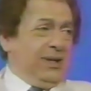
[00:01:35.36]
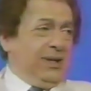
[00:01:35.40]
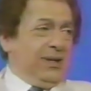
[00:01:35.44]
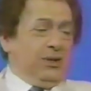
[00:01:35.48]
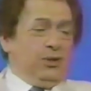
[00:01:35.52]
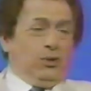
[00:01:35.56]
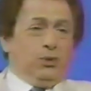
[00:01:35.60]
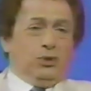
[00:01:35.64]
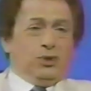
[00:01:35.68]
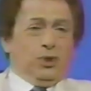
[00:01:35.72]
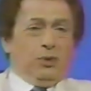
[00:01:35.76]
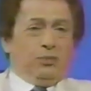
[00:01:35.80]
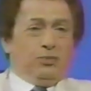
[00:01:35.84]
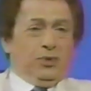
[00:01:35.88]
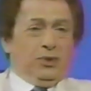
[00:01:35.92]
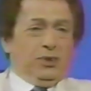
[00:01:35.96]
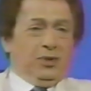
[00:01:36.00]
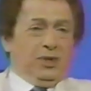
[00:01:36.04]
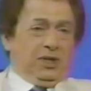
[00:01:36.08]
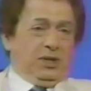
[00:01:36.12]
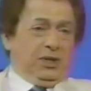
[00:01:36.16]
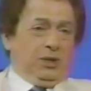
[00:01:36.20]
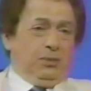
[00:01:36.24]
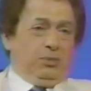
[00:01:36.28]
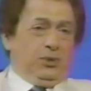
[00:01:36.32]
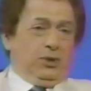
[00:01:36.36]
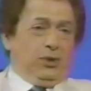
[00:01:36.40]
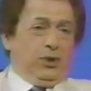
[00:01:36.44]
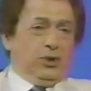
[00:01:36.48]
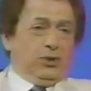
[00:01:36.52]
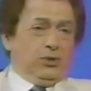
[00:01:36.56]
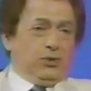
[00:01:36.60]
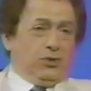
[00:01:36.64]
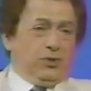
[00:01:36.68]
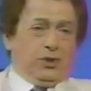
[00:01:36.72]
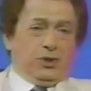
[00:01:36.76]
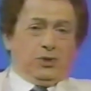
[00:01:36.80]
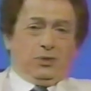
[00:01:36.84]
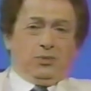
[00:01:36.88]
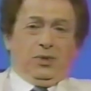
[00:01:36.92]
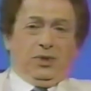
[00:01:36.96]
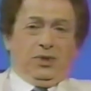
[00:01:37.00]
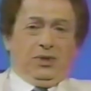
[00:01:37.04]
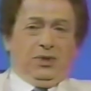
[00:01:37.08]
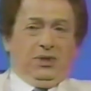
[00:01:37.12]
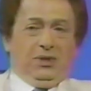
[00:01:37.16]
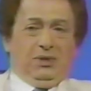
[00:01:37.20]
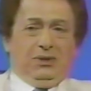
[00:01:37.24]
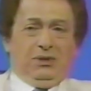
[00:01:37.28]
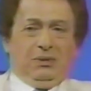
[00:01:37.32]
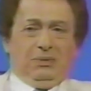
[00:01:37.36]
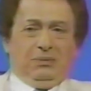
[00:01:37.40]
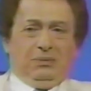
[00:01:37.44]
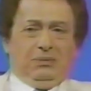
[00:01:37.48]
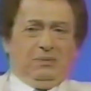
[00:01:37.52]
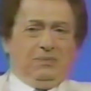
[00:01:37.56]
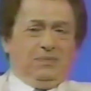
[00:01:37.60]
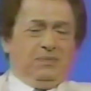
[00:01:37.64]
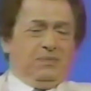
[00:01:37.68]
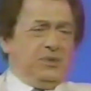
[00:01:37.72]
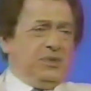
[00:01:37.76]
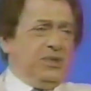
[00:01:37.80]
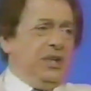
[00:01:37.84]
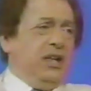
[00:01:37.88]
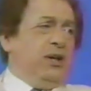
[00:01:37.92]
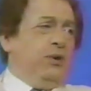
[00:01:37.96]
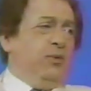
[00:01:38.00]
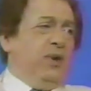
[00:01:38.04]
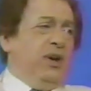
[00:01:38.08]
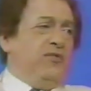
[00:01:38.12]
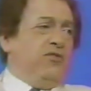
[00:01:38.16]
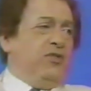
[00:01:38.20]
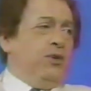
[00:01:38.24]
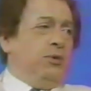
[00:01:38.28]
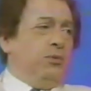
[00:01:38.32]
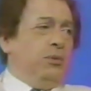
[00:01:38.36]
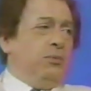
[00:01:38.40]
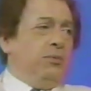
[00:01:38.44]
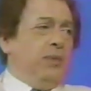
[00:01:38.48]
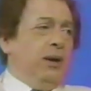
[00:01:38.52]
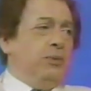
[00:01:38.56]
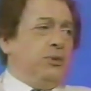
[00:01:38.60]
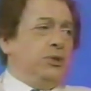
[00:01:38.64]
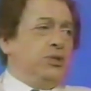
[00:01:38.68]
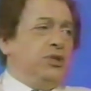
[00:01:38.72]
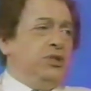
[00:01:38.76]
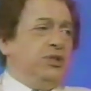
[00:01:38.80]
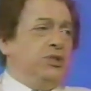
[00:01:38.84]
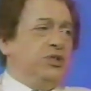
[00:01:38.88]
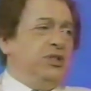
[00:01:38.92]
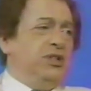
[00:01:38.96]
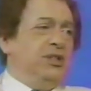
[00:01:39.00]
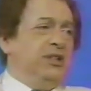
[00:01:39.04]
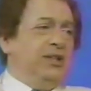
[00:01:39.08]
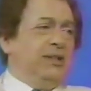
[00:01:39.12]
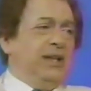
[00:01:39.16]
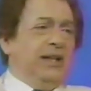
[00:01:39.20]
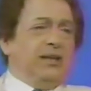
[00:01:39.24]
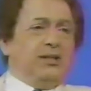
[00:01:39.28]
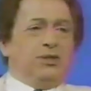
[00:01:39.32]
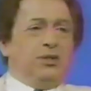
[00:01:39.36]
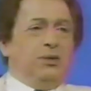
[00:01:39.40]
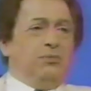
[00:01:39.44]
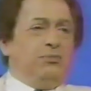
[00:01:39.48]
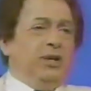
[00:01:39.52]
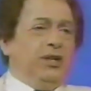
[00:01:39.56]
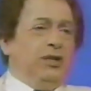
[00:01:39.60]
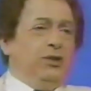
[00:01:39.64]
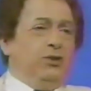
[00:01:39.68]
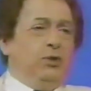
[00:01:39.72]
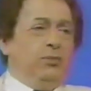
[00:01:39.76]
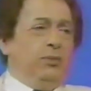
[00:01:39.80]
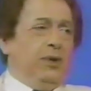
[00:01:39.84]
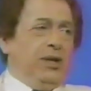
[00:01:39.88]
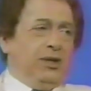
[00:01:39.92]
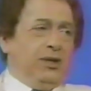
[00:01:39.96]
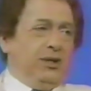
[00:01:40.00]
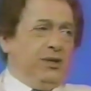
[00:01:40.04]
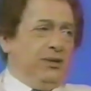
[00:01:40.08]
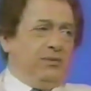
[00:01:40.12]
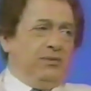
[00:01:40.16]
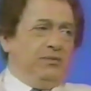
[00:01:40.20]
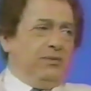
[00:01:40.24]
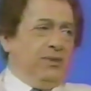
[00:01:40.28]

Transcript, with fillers: He was unpredictable, untrustworthy. To stay away from him, I was considered like somebody nobody could...